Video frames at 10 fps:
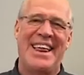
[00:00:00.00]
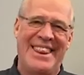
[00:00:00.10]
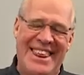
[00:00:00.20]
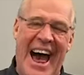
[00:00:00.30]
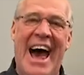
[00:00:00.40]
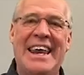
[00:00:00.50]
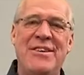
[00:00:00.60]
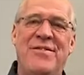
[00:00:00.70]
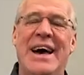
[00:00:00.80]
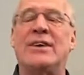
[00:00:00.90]
That
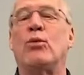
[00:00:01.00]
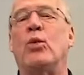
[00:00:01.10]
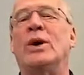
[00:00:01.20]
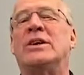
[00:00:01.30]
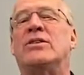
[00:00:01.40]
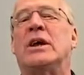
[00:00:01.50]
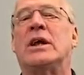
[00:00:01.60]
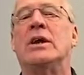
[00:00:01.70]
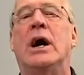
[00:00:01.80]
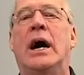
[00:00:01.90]
event would
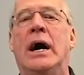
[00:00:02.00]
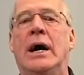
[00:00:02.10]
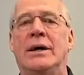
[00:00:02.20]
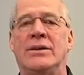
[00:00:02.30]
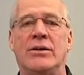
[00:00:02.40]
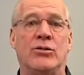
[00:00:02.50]
uh,